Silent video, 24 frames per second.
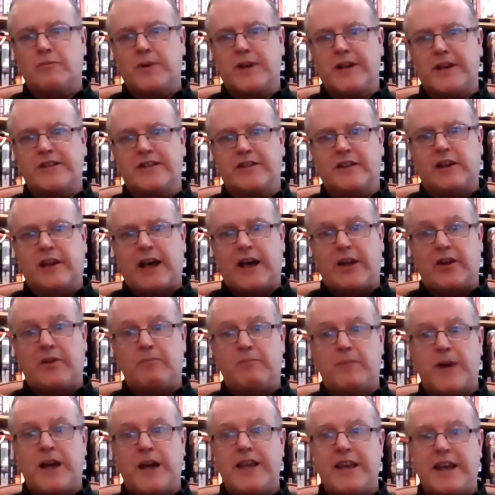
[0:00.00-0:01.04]
pistol, and in
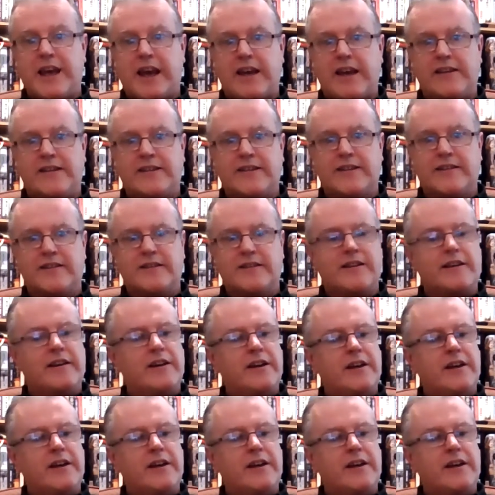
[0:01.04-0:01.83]
many cases